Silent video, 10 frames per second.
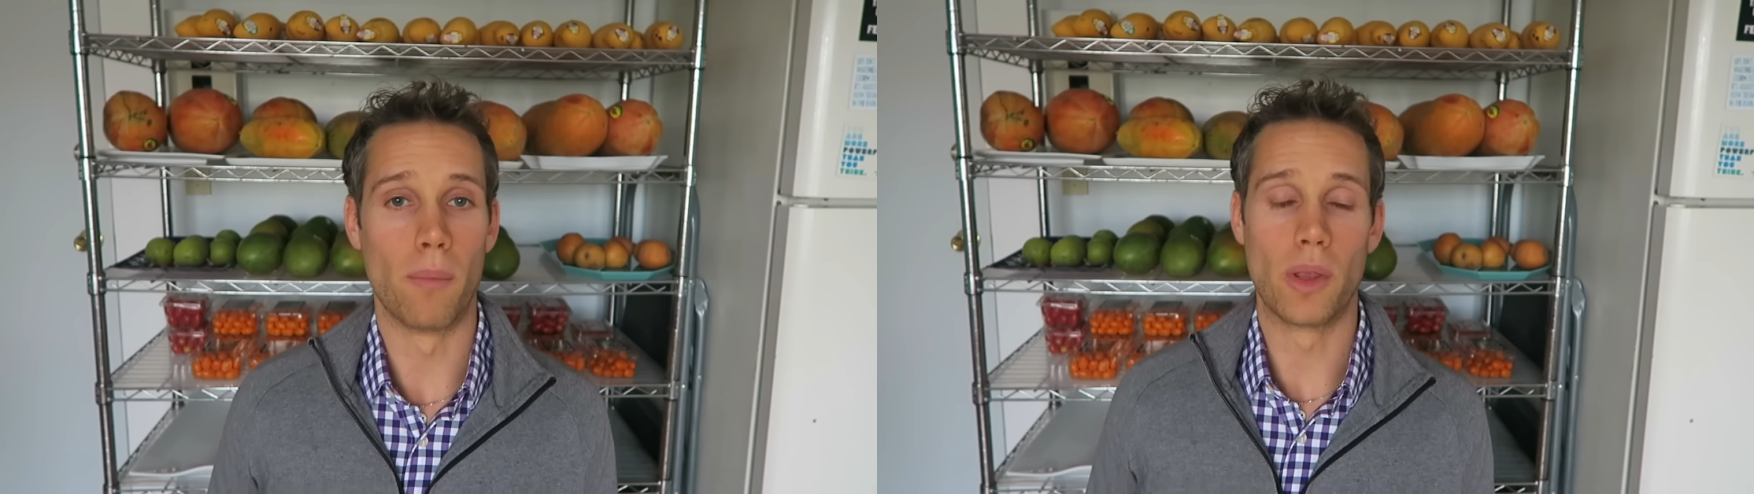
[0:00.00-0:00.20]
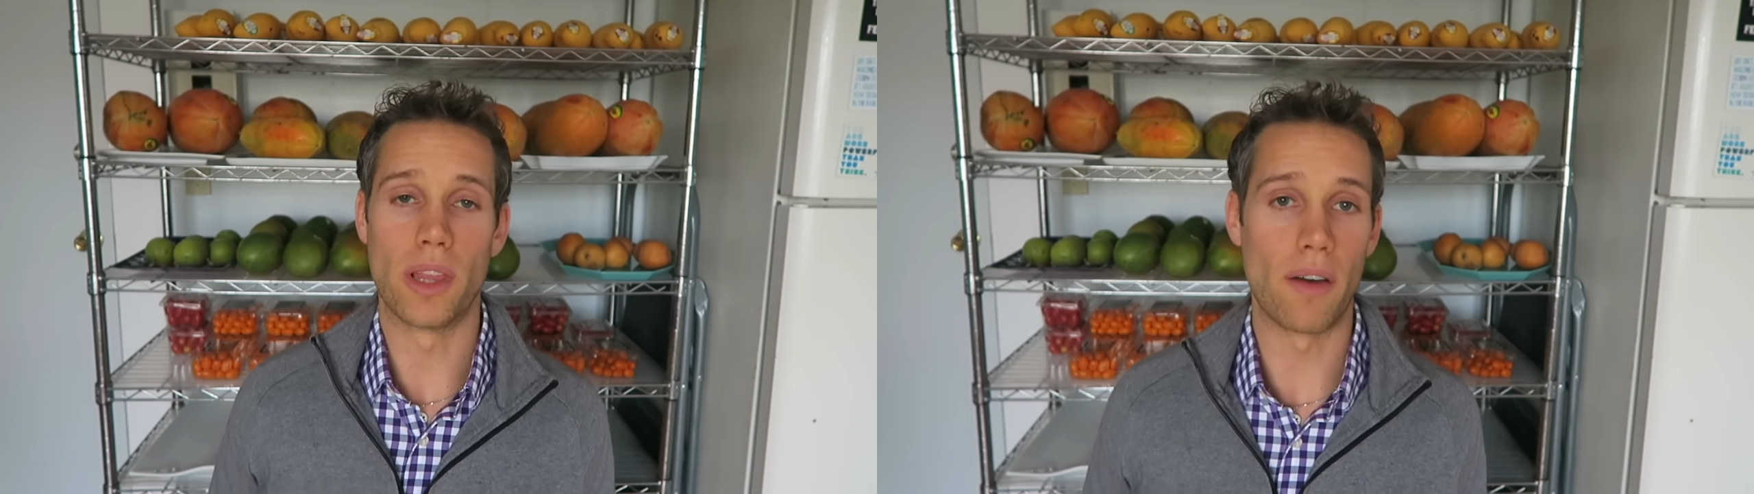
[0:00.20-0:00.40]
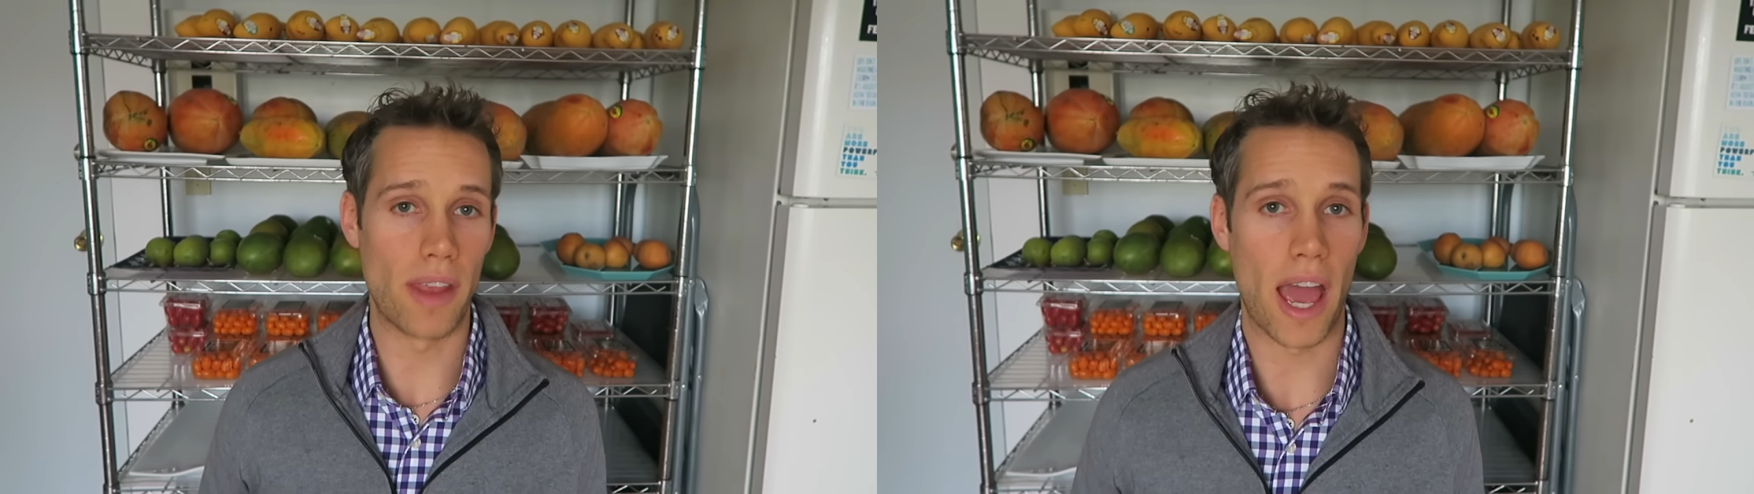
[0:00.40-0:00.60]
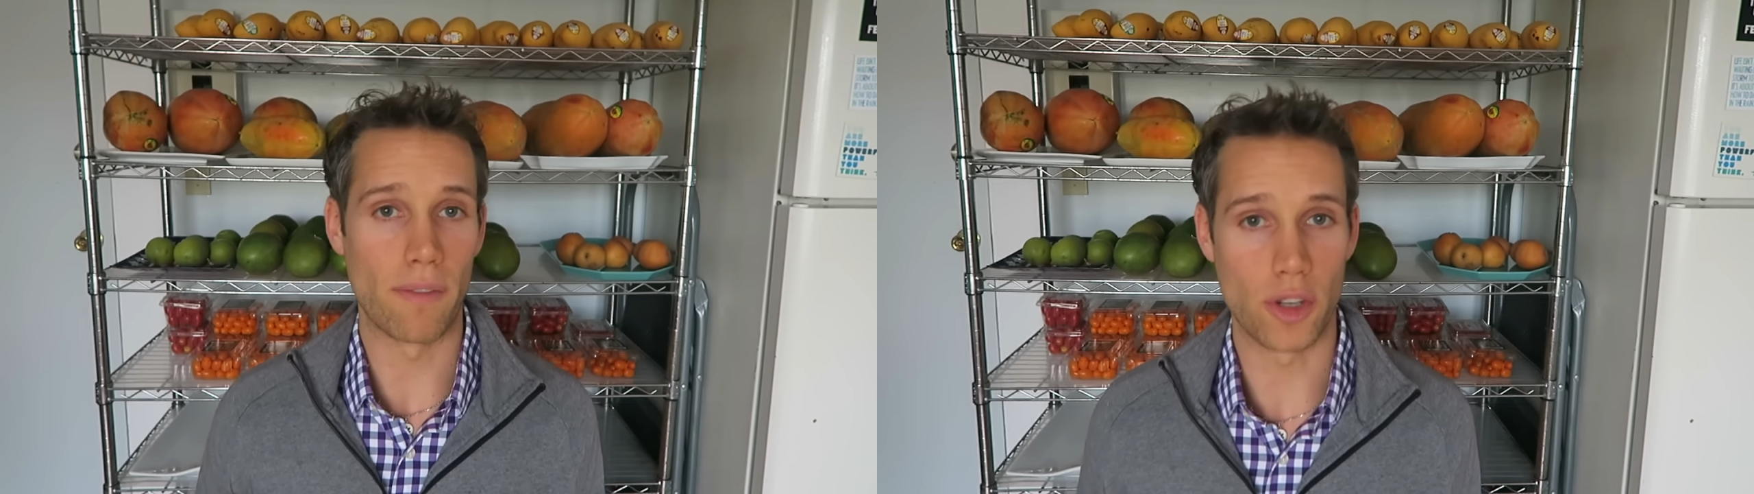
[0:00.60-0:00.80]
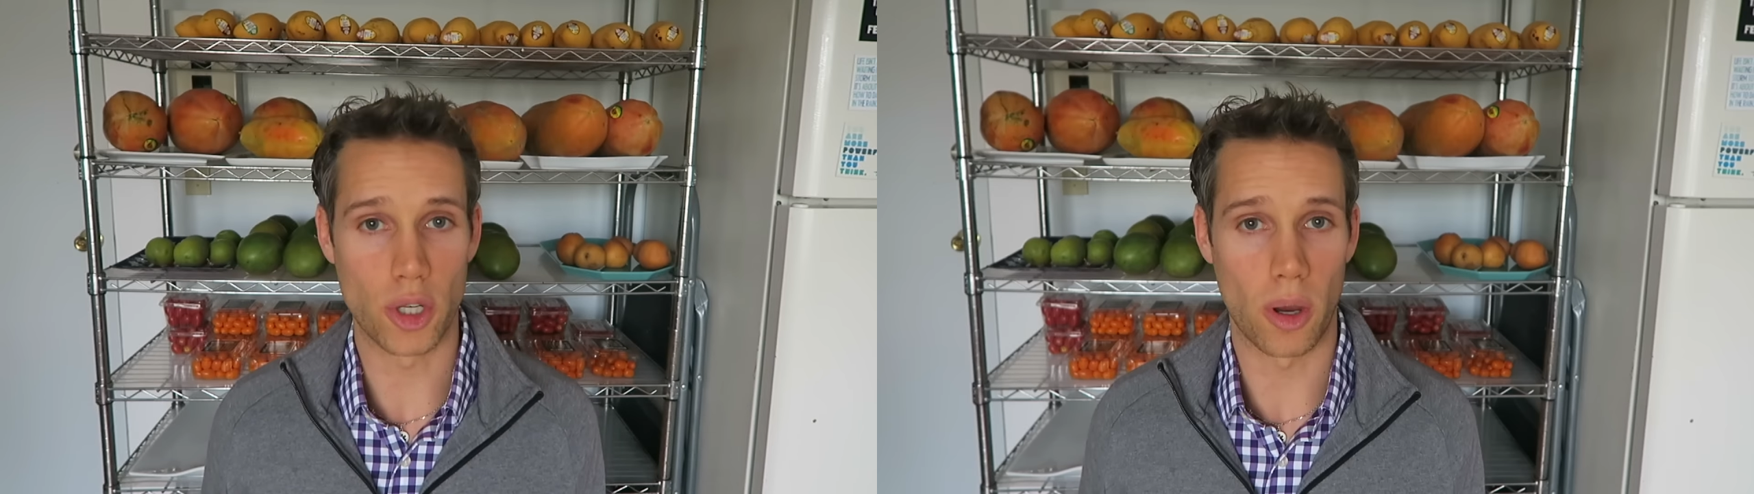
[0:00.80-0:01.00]
We'd love to
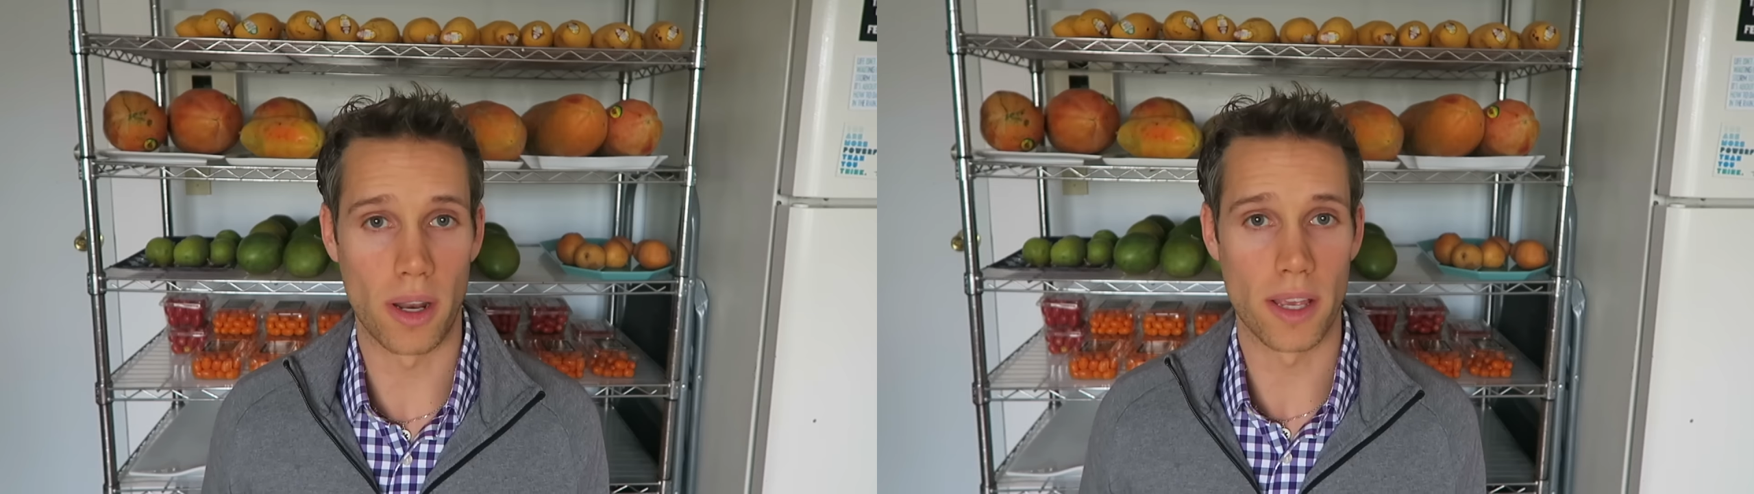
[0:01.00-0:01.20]
have you join